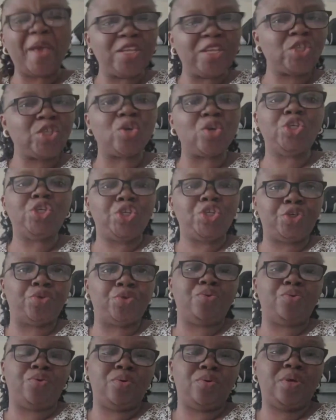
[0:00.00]
it depends
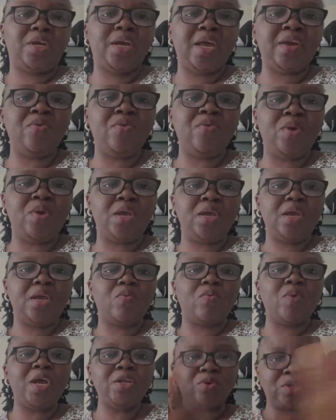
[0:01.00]
on you
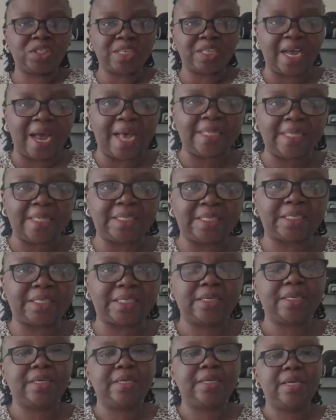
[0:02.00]
anyway when you
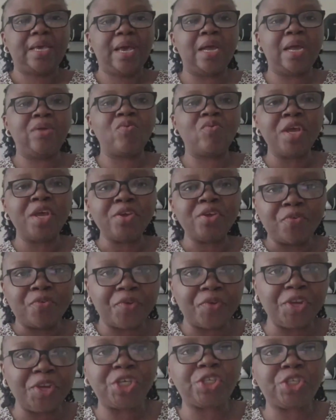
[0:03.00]
start
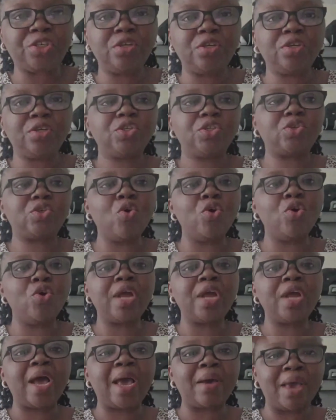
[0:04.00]
and when you finish.
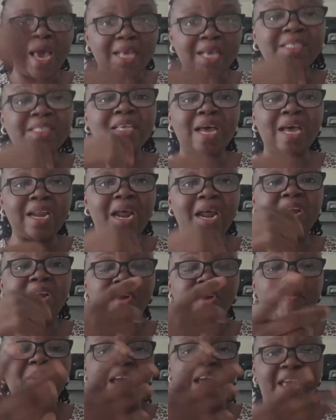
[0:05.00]
So I
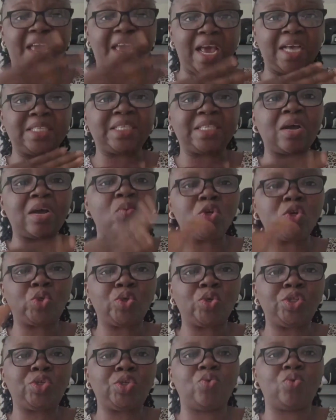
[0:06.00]
remember that I
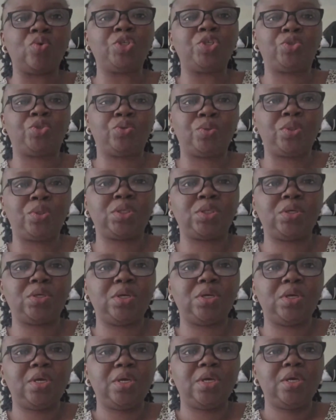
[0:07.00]
answered 120 questions.